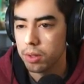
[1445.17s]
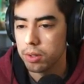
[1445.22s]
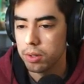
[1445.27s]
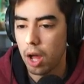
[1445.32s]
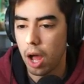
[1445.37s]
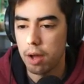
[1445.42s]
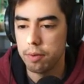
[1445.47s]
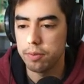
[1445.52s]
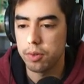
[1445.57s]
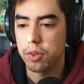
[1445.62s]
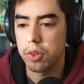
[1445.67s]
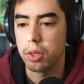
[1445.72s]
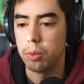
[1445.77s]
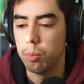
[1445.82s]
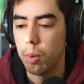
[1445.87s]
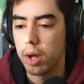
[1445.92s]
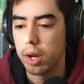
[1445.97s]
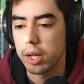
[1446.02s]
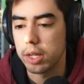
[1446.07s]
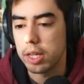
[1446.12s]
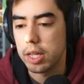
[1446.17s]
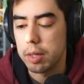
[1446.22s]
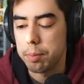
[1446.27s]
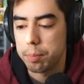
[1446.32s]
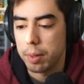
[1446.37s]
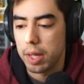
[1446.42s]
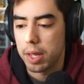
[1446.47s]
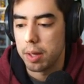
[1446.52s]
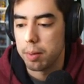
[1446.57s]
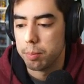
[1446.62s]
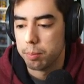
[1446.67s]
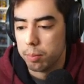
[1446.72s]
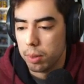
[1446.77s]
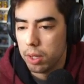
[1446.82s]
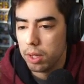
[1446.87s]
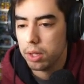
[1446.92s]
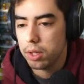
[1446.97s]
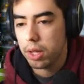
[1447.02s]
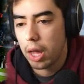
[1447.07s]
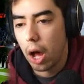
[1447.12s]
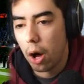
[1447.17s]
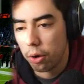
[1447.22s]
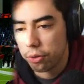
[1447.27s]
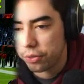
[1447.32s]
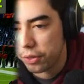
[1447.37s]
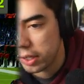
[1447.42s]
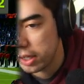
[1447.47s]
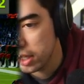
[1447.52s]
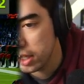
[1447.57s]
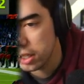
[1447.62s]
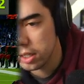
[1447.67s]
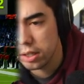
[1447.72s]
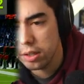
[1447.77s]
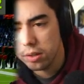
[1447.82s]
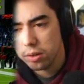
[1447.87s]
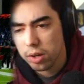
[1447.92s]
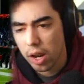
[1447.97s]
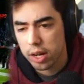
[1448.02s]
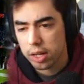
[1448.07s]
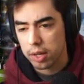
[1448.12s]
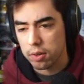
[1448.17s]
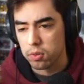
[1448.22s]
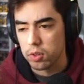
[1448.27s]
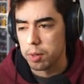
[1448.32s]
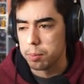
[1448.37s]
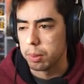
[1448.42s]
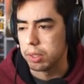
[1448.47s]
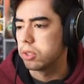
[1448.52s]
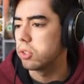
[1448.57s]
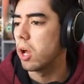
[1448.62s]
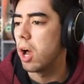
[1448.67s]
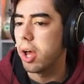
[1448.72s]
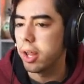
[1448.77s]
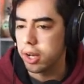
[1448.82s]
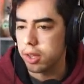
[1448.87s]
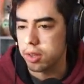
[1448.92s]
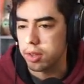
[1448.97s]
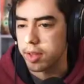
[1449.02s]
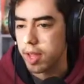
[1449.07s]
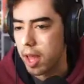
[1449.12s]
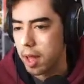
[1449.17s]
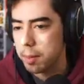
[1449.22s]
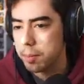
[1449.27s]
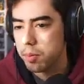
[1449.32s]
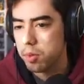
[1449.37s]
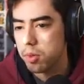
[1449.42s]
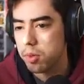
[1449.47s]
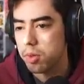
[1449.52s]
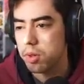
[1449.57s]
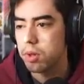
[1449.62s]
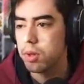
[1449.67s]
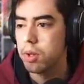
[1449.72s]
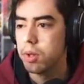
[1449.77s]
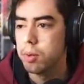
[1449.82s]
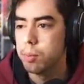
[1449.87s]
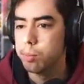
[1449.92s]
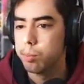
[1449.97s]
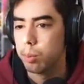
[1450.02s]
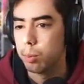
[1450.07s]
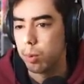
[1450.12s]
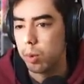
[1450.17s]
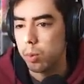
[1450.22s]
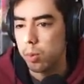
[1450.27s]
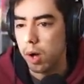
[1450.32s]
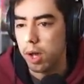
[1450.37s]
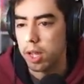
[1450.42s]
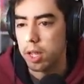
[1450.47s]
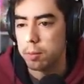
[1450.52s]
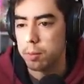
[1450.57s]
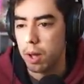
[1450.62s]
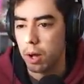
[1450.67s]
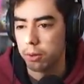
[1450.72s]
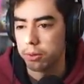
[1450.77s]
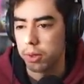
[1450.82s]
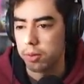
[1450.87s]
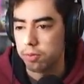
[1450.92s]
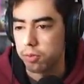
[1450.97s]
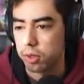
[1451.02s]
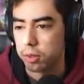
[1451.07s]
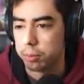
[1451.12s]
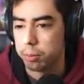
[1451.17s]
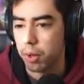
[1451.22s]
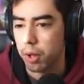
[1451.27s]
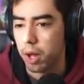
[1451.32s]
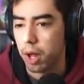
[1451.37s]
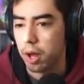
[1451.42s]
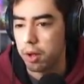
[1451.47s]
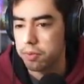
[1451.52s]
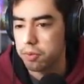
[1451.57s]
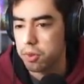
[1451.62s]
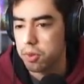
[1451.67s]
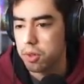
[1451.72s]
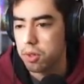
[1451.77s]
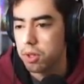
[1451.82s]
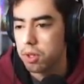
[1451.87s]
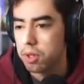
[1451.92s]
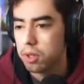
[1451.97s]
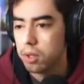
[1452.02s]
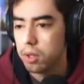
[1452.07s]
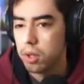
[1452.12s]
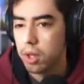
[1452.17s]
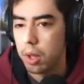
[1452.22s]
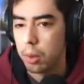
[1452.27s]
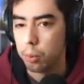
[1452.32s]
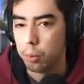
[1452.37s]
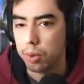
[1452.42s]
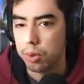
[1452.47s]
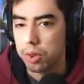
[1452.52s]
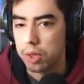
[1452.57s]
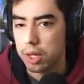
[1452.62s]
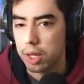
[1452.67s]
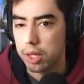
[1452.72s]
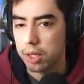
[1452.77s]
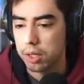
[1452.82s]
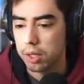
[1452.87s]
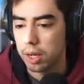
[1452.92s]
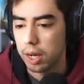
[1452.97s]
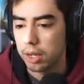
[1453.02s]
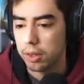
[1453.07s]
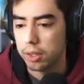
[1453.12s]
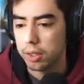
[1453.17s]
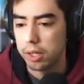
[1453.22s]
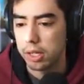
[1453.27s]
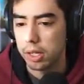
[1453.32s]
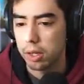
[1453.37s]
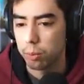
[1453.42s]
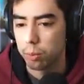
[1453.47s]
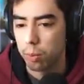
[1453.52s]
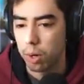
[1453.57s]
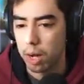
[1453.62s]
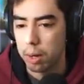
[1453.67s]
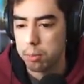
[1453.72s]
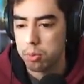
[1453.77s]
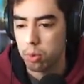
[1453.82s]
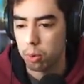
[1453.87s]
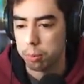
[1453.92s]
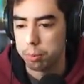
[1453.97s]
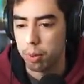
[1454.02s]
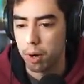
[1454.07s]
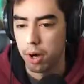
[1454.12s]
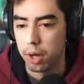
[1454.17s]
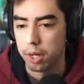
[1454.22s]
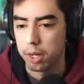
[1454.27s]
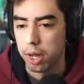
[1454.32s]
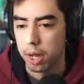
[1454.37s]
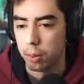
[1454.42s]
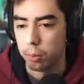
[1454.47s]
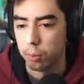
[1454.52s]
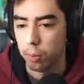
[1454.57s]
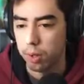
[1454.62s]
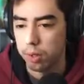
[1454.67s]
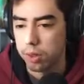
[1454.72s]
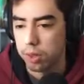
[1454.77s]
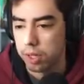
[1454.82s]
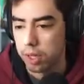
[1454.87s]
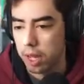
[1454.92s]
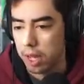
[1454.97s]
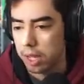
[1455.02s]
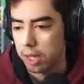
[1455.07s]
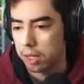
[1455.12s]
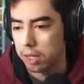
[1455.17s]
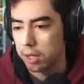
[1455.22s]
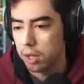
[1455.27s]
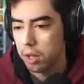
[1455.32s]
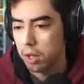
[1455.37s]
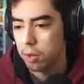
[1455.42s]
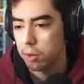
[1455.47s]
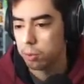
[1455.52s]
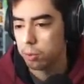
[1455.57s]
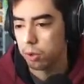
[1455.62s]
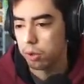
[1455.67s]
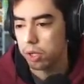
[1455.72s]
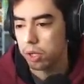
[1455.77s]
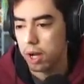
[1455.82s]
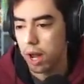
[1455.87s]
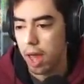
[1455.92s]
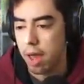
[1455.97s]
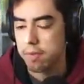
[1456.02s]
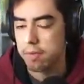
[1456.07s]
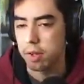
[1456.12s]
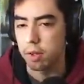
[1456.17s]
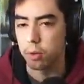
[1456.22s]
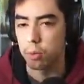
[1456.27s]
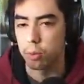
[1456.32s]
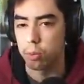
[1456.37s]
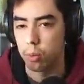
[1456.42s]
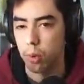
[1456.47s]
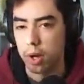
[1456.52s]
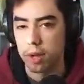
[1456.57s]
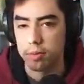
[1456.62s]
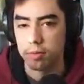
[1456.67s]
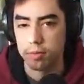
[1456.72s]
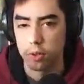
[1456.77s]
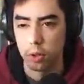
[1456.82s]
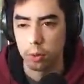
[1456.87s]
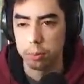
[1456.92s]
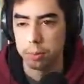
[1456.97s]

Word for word: Obviously, want to keep him healthy and not giving him a ton of snaps. We want him healthy for the playoffs. And once again, the Rams will punt. And once again, we're going to have a great field